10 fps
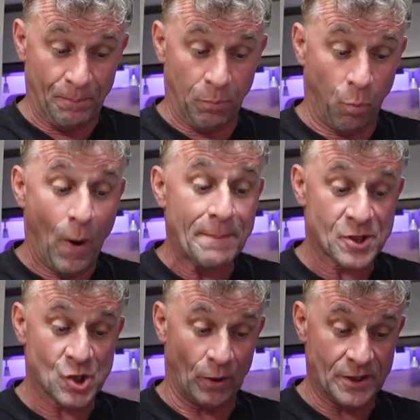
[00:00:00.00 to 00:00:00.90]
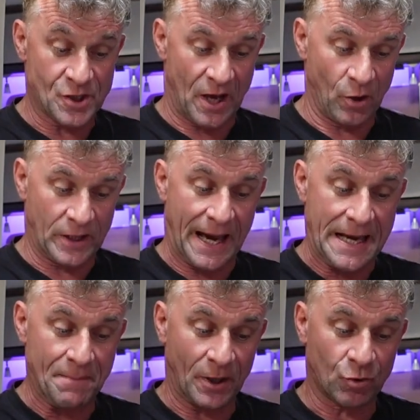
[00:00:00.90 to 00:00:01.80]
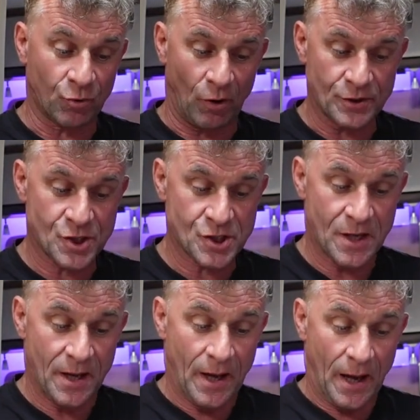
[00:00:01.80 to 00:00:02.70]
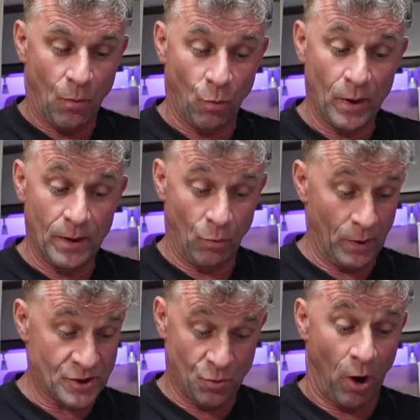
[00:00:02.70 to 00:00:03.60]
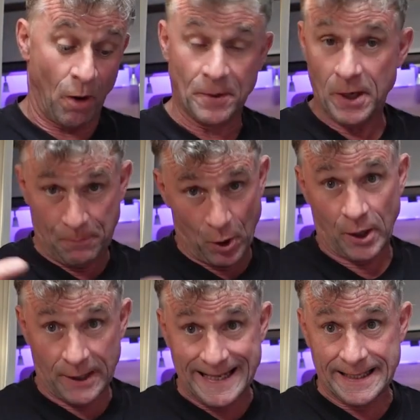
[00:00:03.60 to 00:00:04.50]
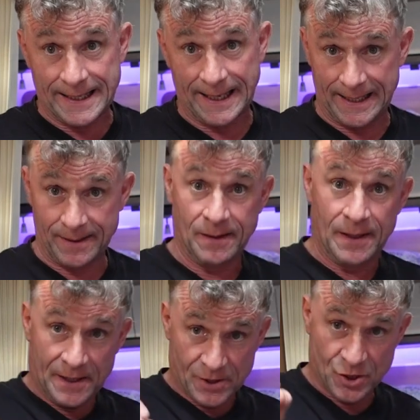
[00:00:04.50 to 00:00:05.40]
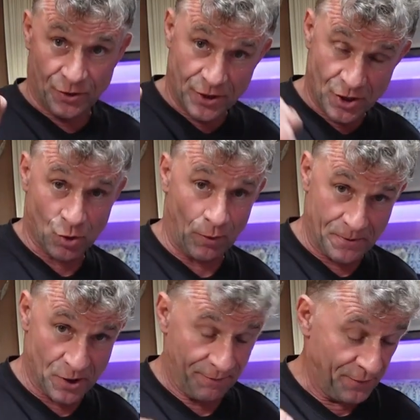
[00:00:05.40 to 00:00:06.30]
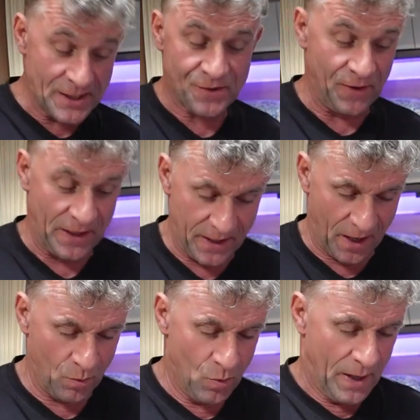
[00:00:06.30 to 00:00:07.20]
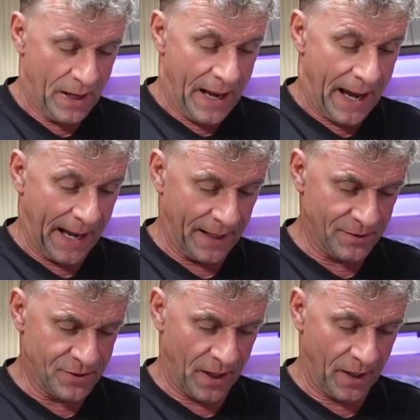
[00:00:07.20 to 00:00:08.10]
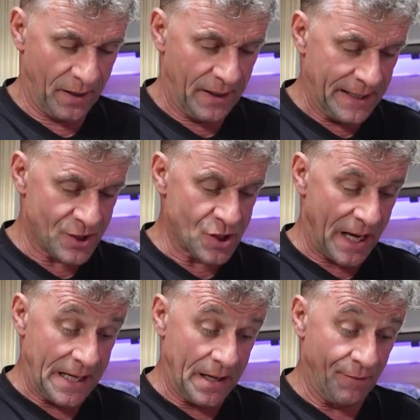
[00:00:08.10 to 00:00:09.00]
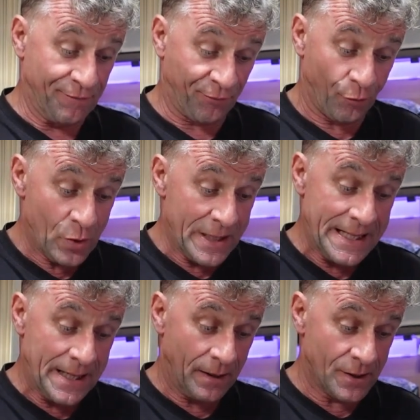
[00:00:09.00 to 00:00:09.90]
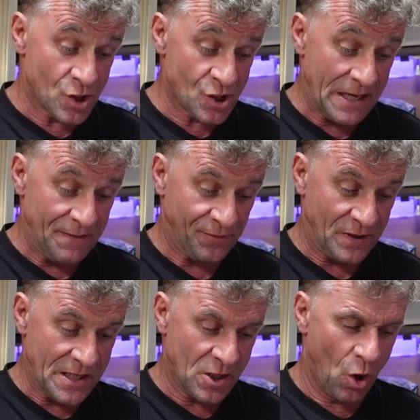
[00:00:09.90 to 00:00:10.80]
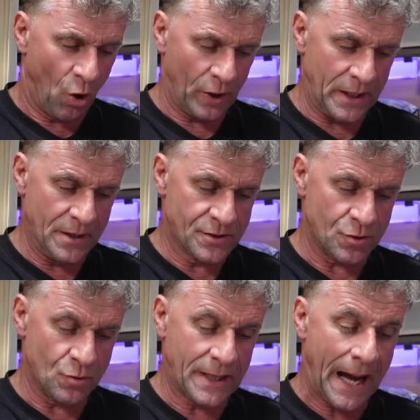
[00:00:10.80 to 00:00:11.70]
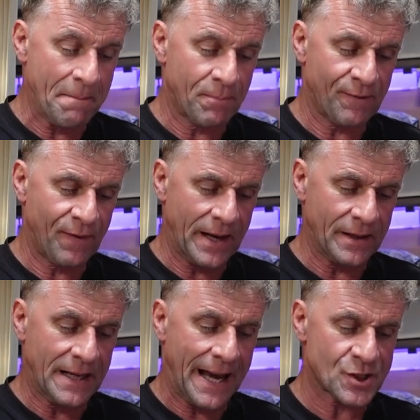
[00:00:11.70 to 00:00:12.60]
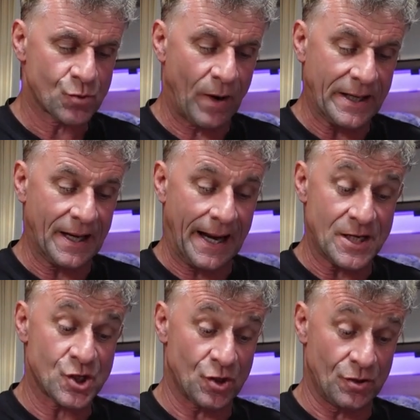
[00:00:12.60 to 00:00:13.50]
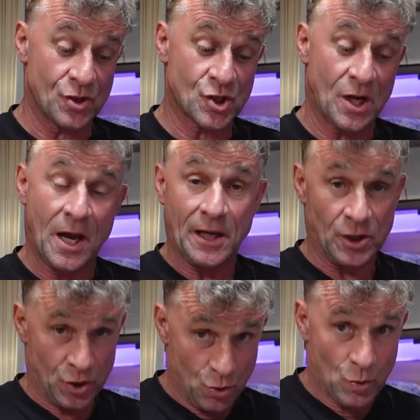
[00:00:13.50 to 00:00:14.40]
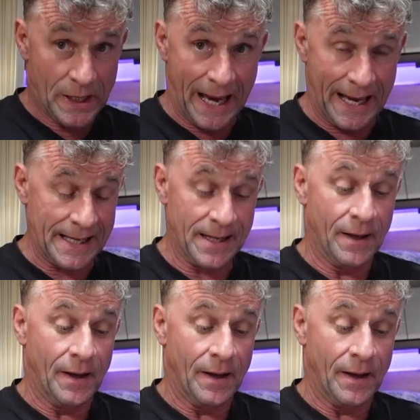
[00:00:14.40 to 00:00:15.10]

websites that I came across, which I'm going to put a link in to the description of this video, and it's a free safety guide to campervan gas regulations UK